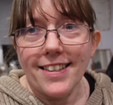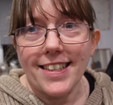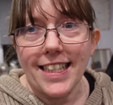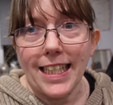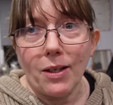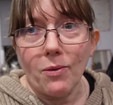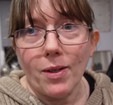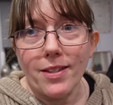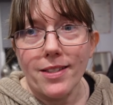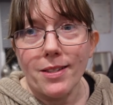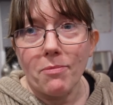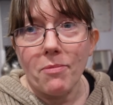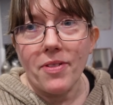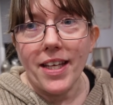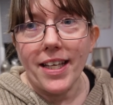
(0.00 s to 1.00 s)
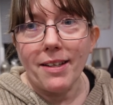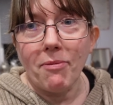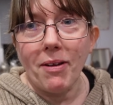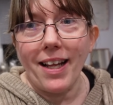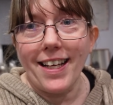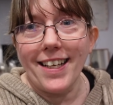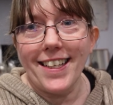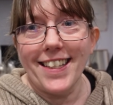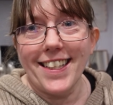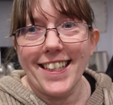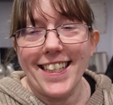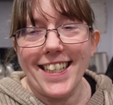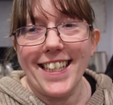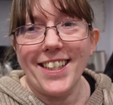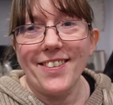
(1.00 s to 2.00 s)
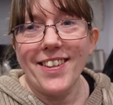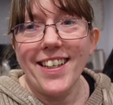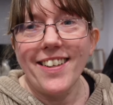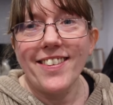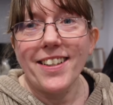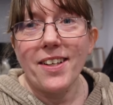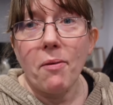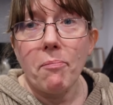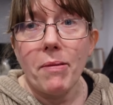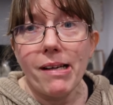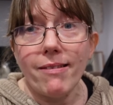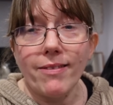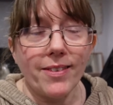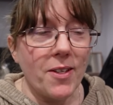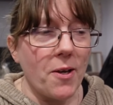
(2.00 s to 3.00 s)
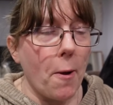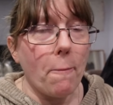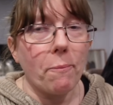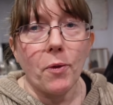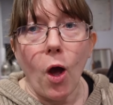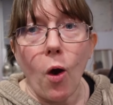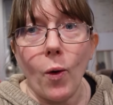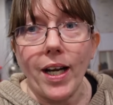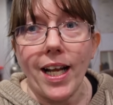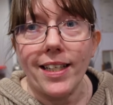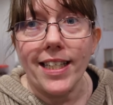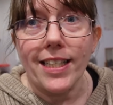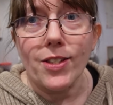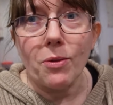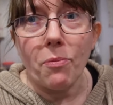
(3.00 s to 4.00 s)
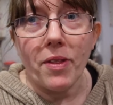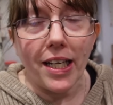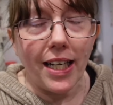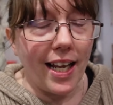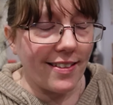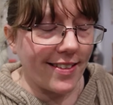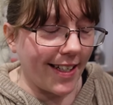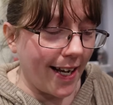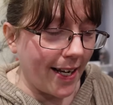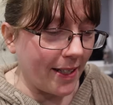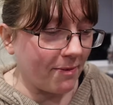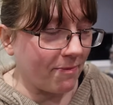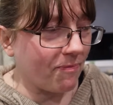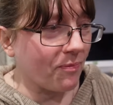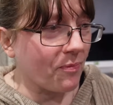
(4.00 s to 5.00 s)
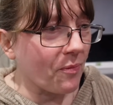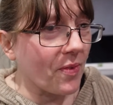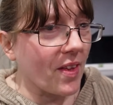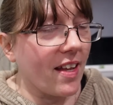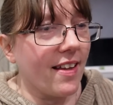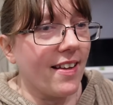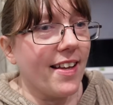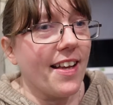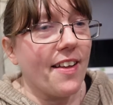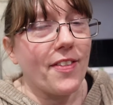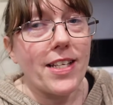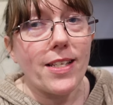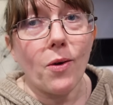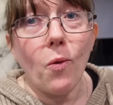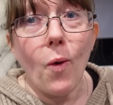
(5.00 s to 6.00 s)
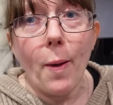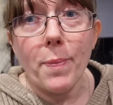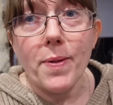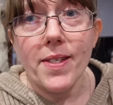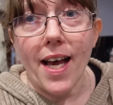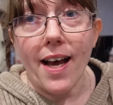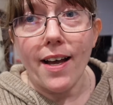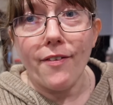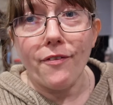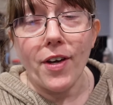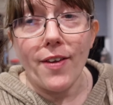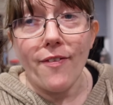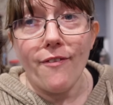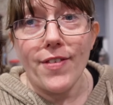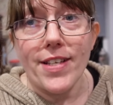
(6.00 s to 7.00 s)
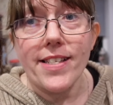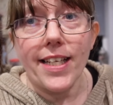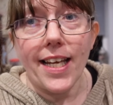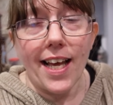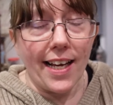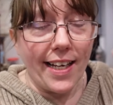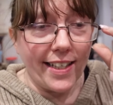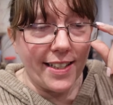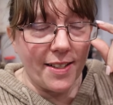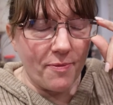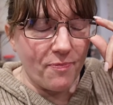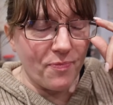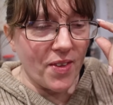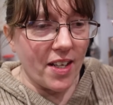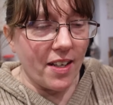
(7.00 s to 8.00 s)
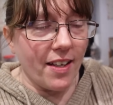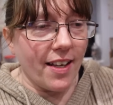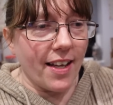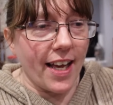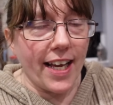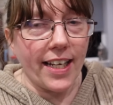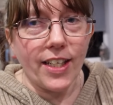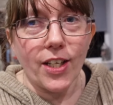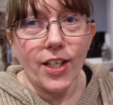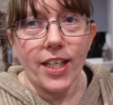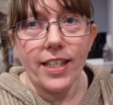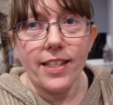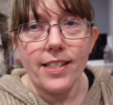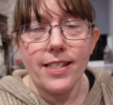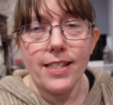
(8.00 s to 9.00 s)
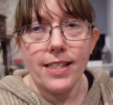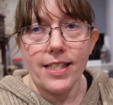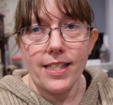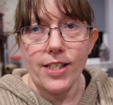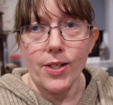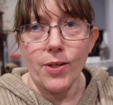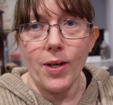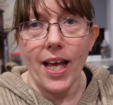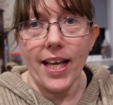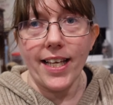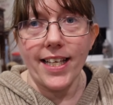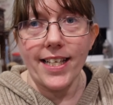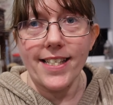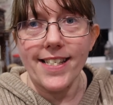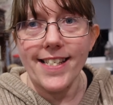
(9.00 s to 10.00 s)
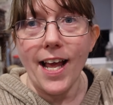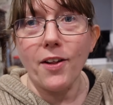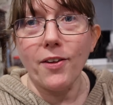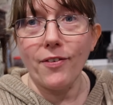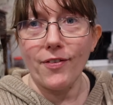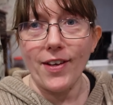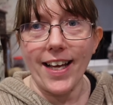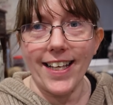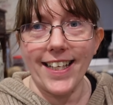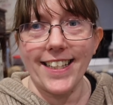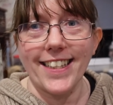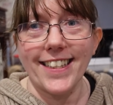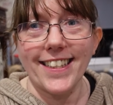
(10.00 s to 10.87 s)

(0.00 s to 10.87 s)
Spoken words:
Tilly wants something. Can you hear her? Mew. Oh, and I did something last night. There's a website for Invisalign and you can do like a selfie